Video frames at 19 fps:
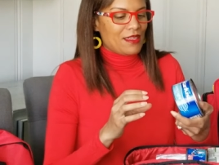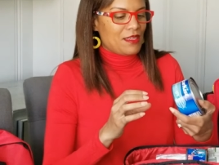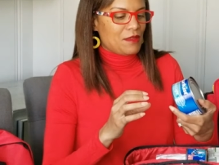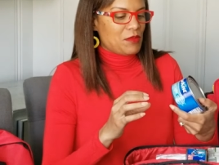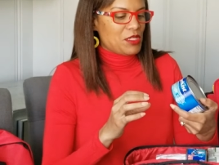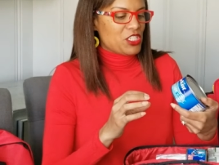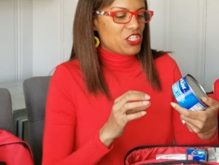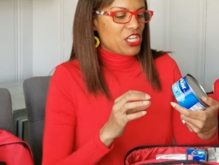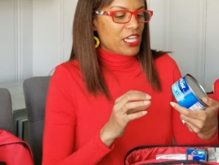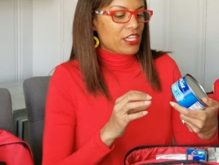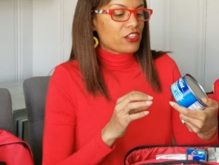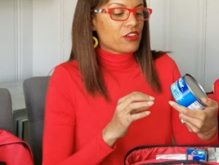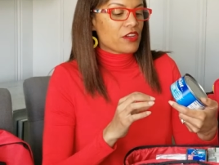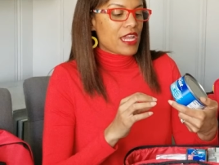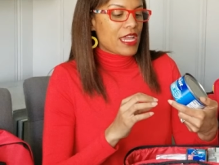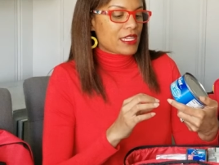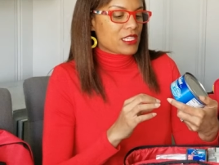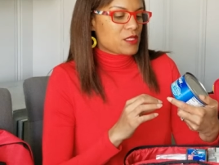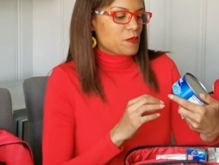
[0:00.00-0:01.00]
But check your
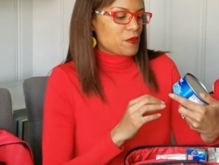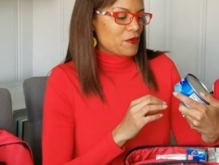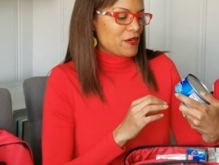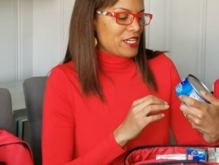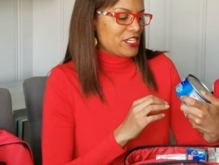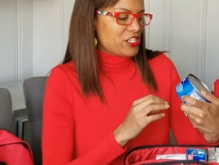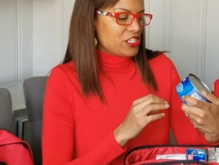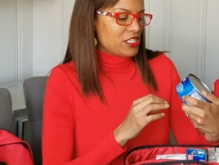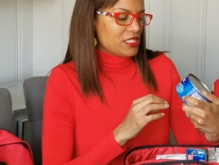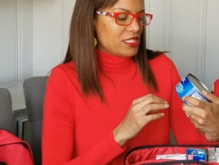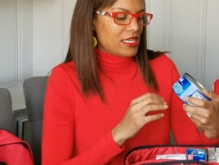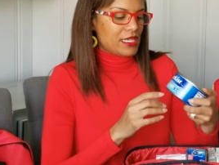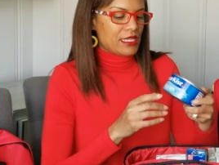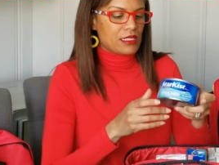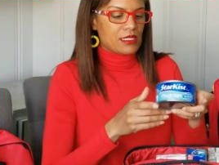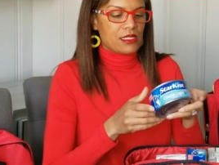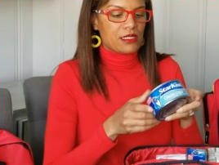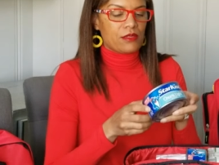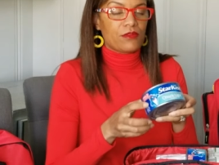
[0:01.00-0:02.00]
expiration
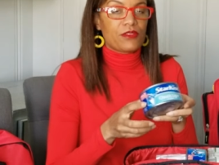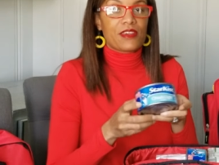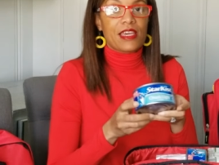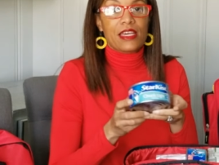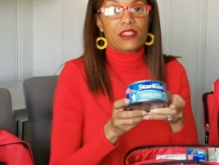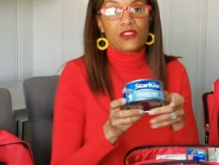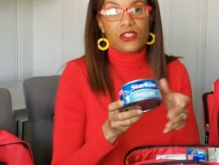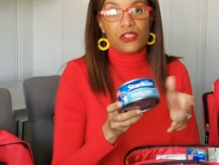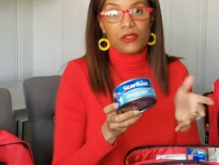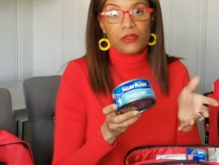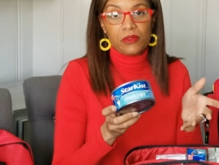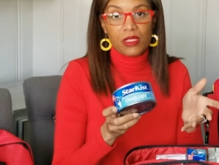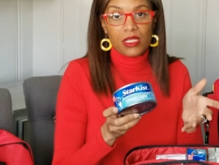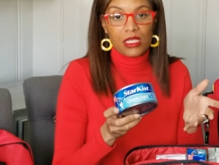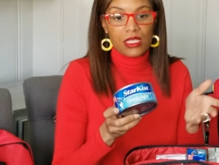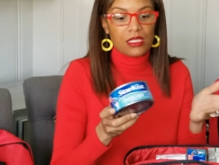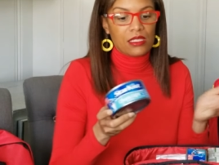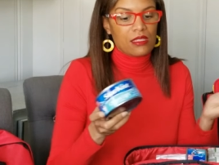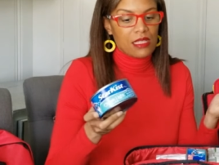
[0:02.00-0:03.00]
dates. So we got
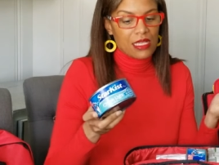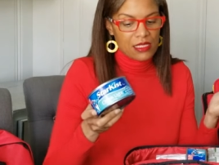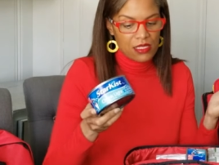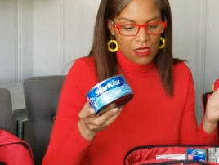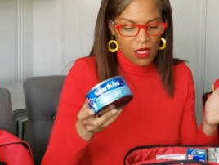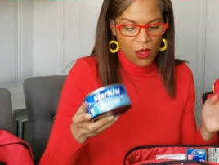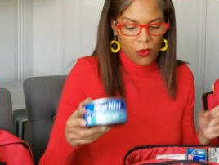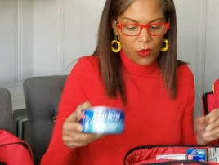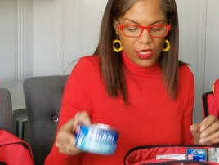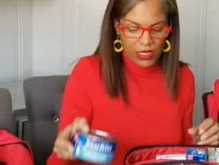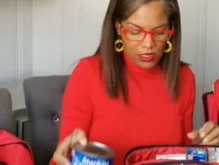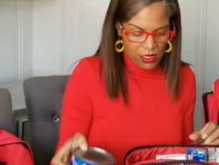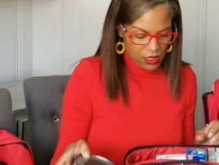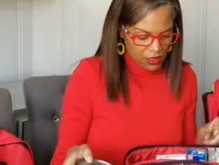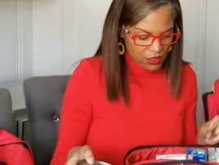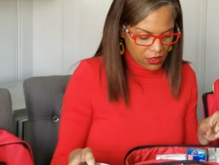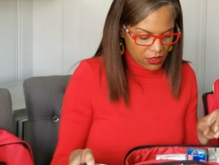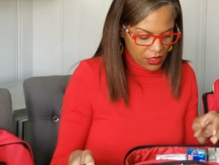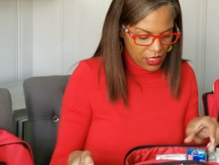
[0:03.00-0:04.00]
tuna, that's always a
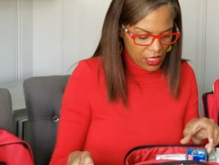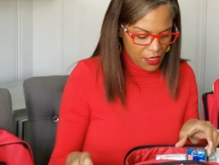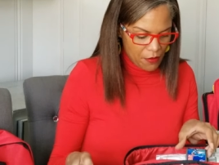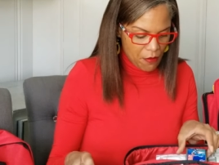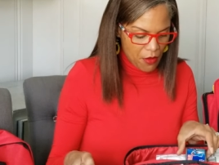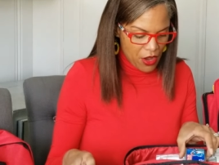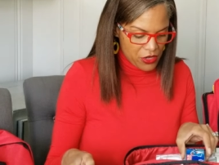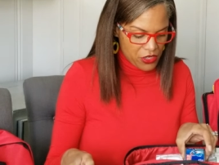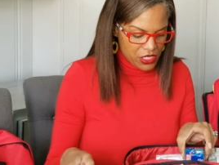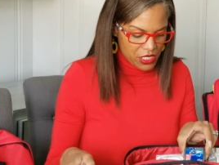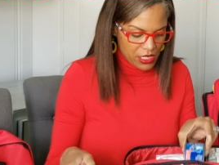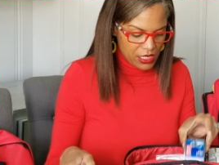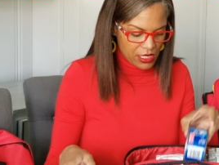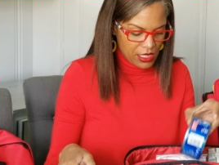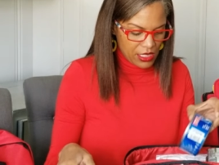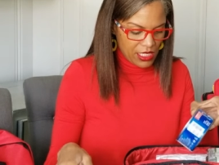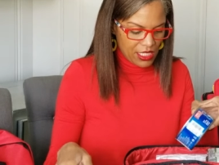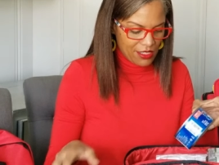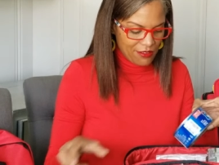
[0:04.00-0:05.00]
good
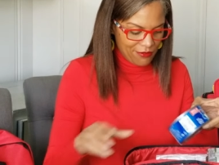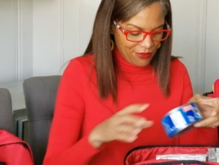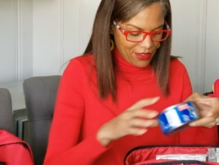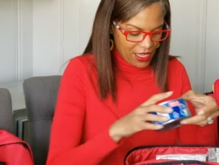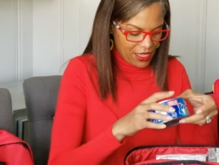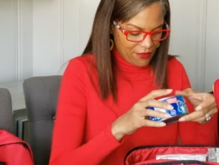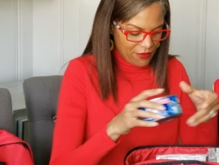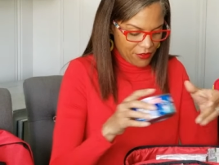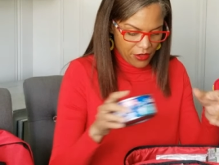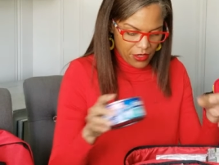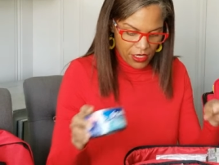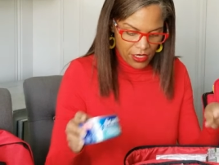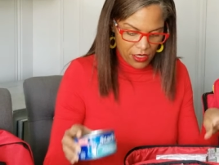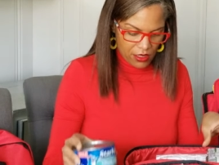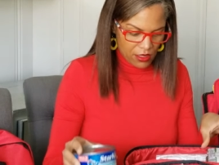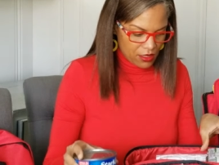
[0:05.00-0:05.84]
emergency kit favorite.